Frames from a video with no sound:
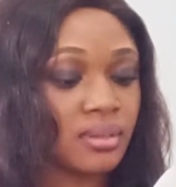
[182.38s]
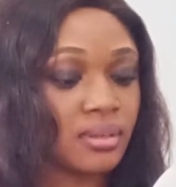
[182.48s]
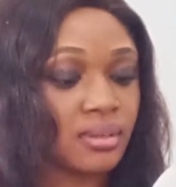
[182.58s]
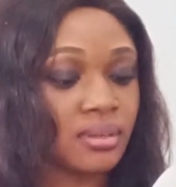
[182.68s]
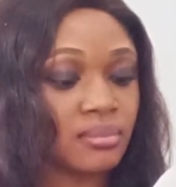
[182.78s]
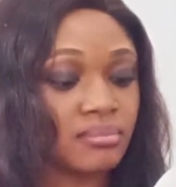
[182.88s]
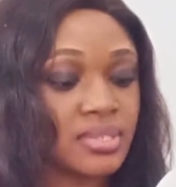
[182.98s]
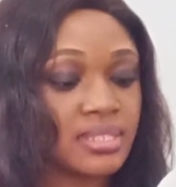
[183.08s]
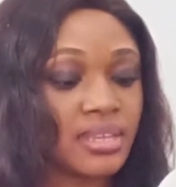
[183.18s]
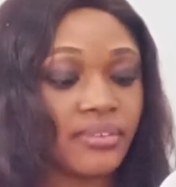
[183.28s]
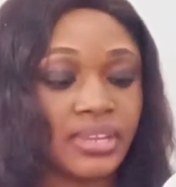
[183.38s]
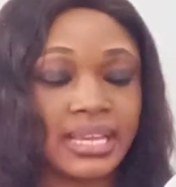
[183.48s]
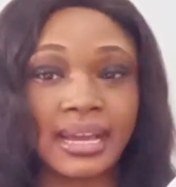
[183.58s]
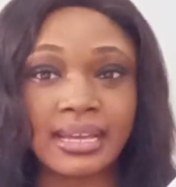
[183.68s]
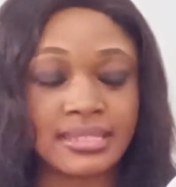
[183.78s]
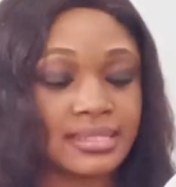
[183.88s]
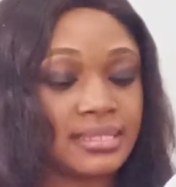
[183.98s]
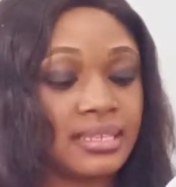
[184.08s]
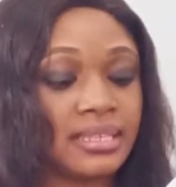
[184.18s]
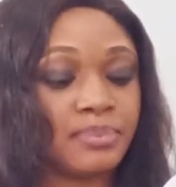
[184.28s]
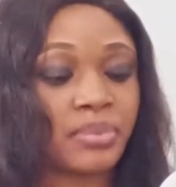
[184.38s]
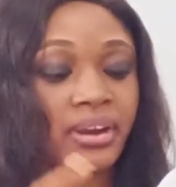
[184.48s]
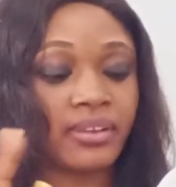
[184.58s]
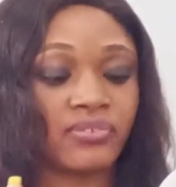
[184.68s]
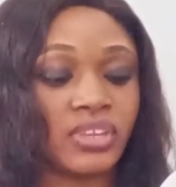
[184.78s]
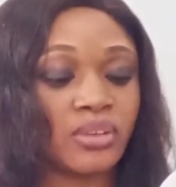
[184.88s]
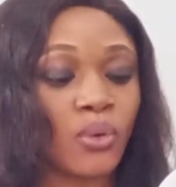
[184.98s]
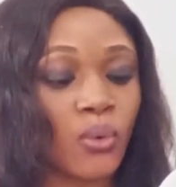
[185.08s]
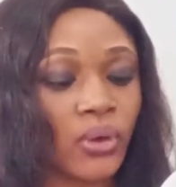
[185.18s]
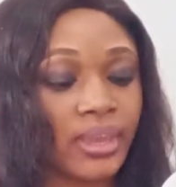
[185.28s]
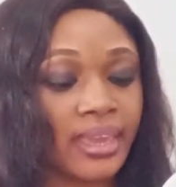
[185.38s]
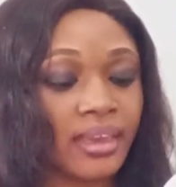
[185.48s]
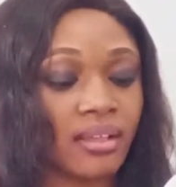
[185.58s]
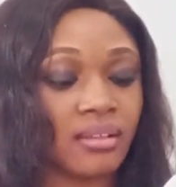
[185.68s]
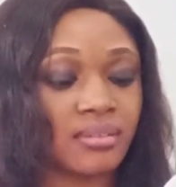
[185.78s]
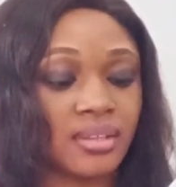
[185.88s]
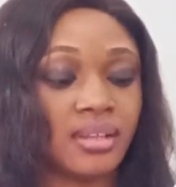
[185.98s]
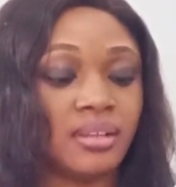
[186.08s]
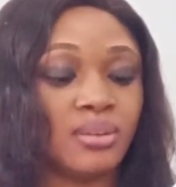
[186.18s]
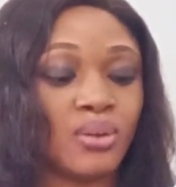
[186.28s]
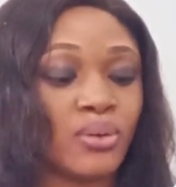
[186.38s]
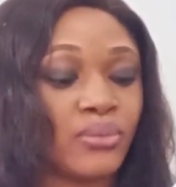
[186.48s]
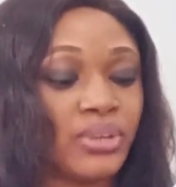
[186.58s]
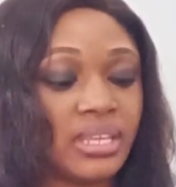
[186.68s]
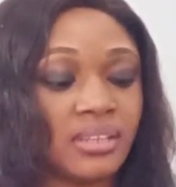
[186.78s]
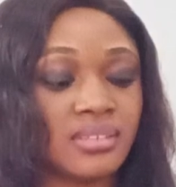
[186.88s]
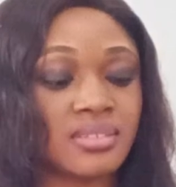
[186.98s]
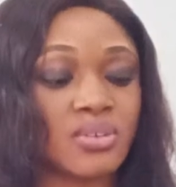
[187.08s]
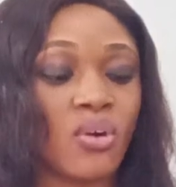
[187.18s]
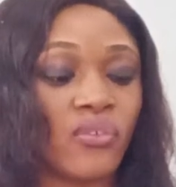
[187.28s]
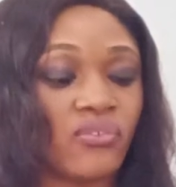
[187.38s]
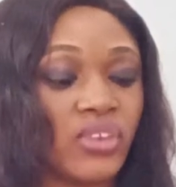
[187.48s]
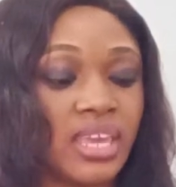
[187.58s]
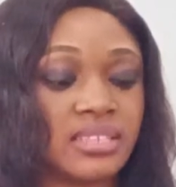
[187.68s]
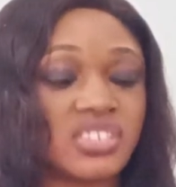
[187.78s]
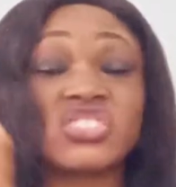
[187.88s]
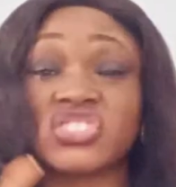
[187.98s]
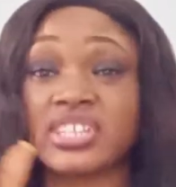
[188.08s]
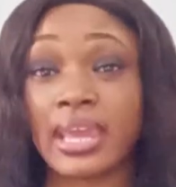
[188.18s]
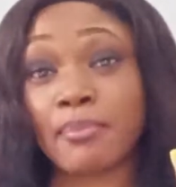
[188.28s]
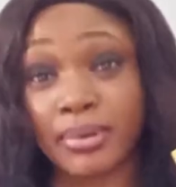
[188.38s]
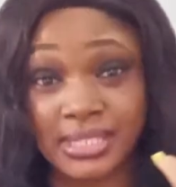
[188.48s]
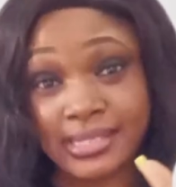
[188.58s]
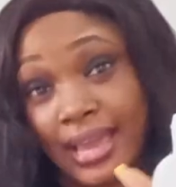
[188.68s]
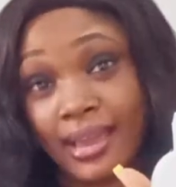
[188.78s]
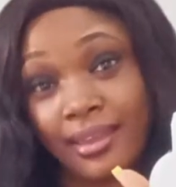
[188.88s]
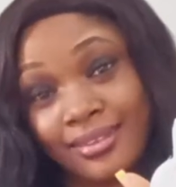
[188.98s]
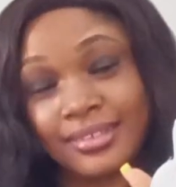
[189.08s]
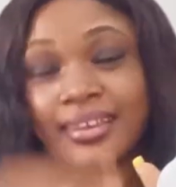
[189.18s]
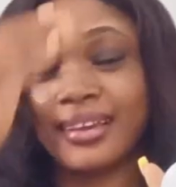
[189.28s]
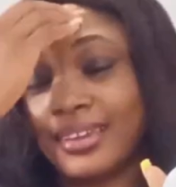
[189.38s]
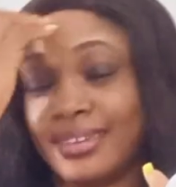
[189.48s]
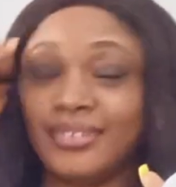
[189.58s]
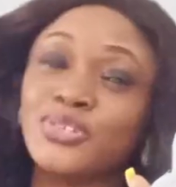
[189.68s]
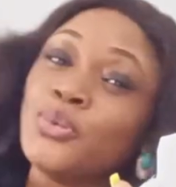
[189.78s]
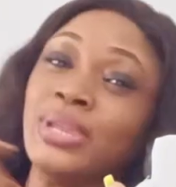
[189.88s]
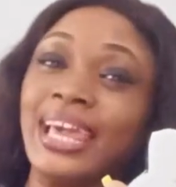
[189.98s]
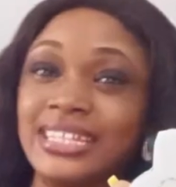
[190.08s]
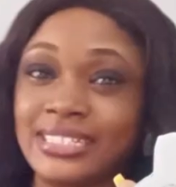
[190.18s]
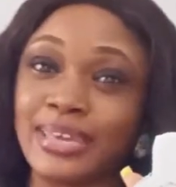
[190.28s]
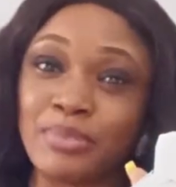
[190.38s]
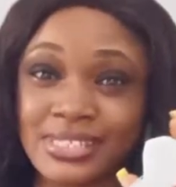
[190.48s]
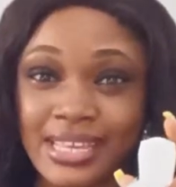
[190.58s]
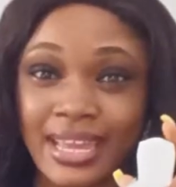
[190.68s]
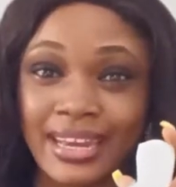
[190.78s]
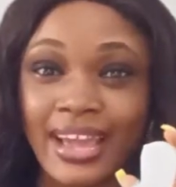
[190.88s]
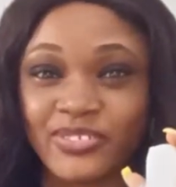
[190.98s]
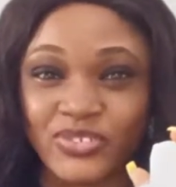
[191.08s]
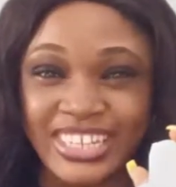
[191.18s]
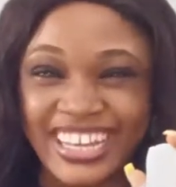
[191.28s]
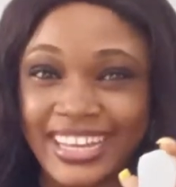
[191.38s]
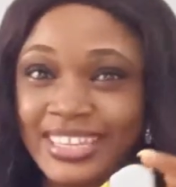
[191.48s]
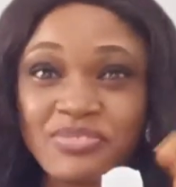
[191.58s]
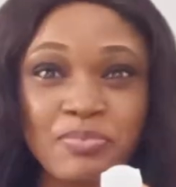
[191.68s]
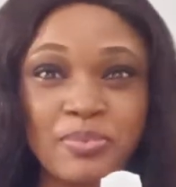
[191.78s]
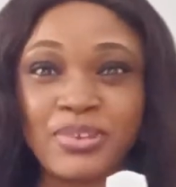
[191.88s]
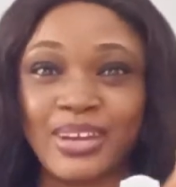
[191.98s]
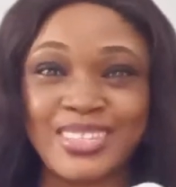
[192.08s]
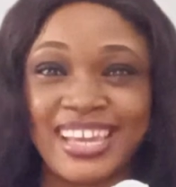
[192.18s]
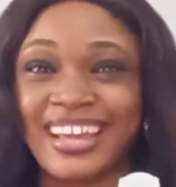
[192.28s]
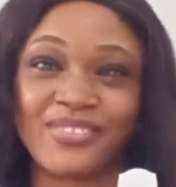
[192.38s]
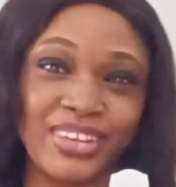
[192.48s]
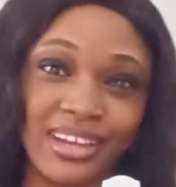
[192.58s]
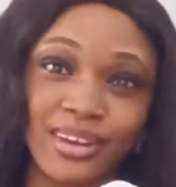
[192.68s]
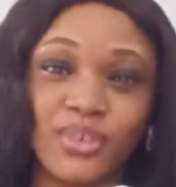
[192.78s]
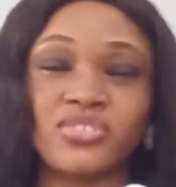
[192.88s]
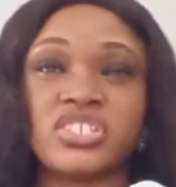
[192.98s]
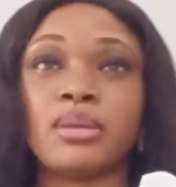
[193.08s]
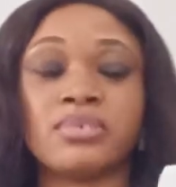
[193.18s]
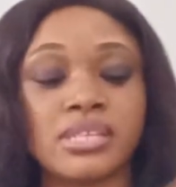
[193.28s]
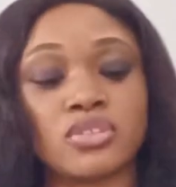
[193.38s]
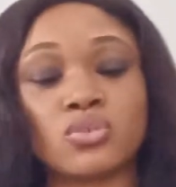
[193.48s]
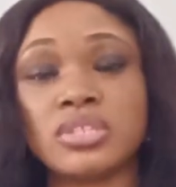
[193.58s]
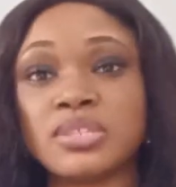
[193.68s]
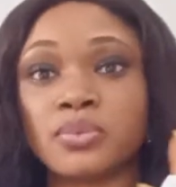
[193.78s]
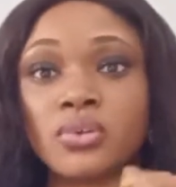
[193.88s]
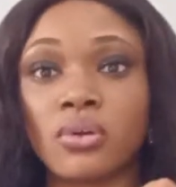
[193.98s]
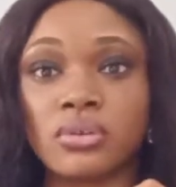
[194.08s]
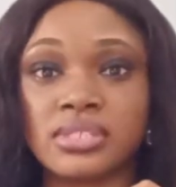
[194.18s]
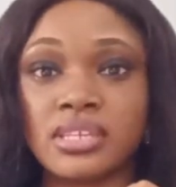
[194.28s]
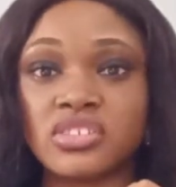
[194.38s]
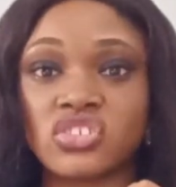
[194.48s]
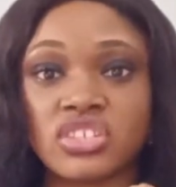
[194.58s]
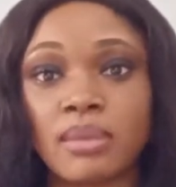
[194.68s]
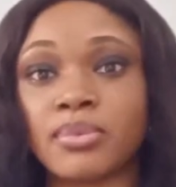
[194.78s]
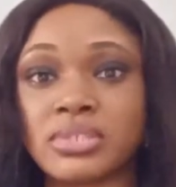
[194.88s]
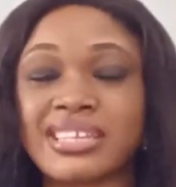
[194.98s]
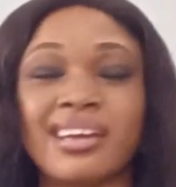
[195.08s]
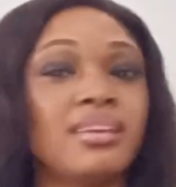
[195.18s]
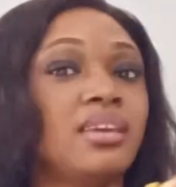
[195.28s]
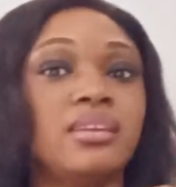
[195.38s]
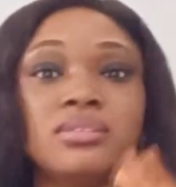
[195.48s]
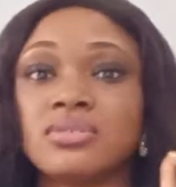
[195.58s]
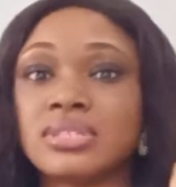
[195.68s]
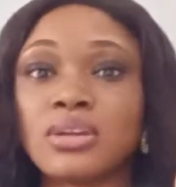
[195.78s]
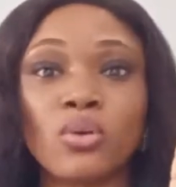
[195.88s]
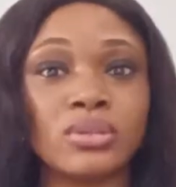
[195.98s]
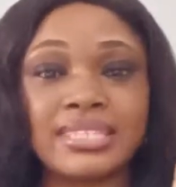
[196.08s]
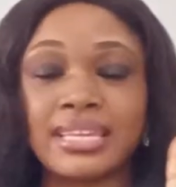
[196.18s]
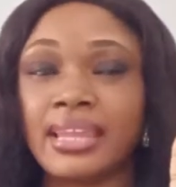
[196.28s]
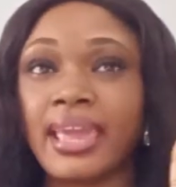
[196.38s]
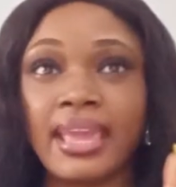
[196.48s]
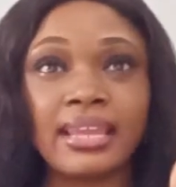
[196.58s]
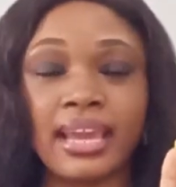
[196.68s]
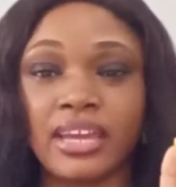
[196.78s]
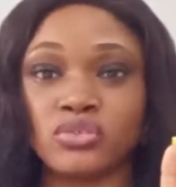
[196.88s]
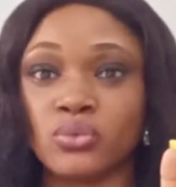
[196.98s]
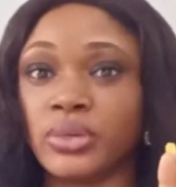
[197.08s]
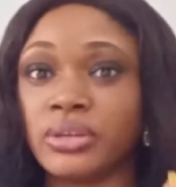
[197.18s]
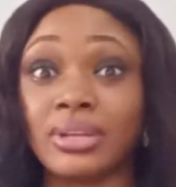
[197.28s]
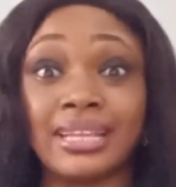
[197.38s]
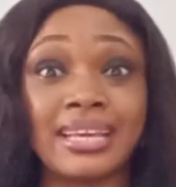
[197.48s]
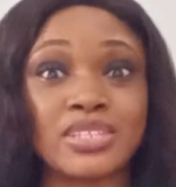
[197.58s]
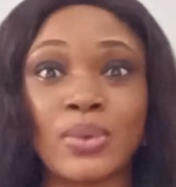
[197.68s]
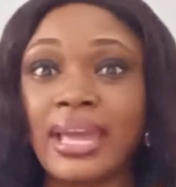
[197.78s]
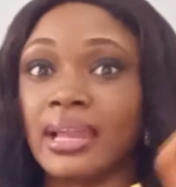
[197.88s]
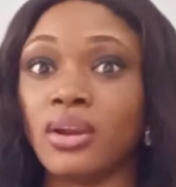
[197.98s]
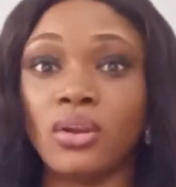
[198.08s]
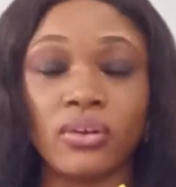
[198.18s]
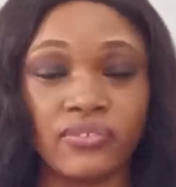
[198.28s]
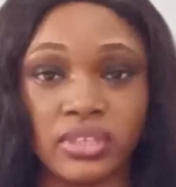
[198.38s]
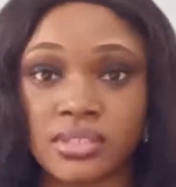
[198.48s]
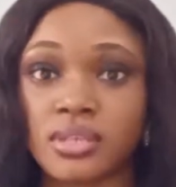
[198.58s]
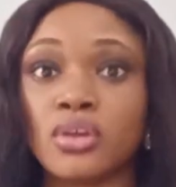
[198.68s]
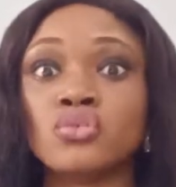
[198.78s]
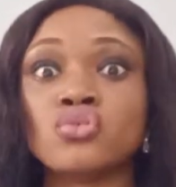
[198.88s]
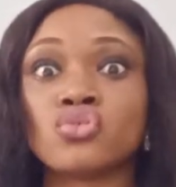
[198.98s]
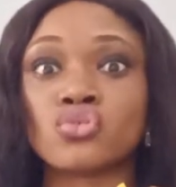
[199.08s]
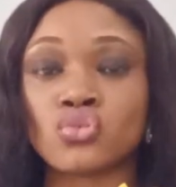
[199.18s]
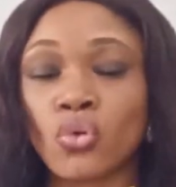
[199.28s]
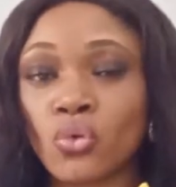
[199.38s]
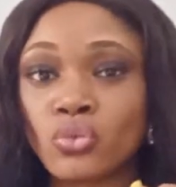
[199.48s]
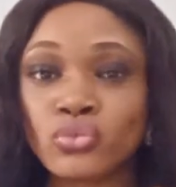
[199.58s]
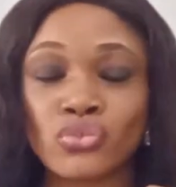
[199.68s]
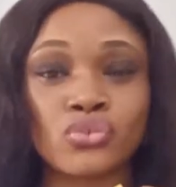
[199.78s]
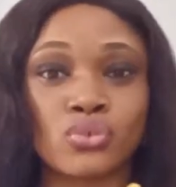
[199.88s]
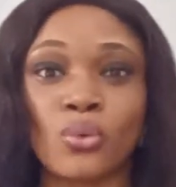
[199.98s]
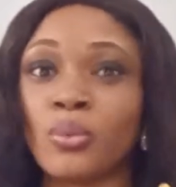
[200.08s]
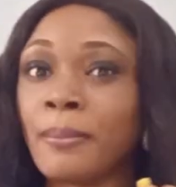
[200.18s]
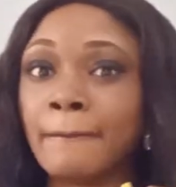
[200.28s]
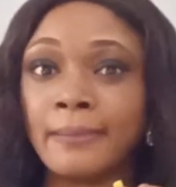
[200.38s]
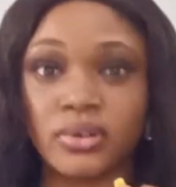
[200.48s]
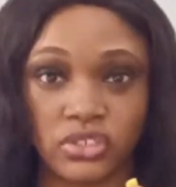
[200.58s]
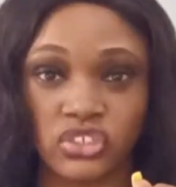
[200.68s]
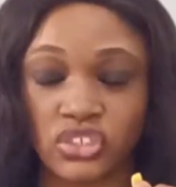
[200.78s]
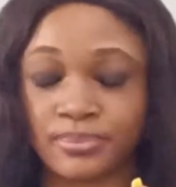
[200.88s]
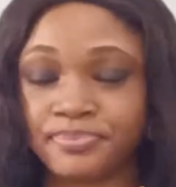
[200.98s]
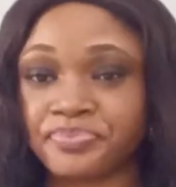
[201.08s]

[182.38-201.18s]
stearic acid, paraffin oil, lauryl sulfate, shea butter. You know, we like shea butter in Africa. Even people outside Africa love shea butter. So this product contains shea butter. It doesn't contain any hydroquinone, and that's why I love it so much.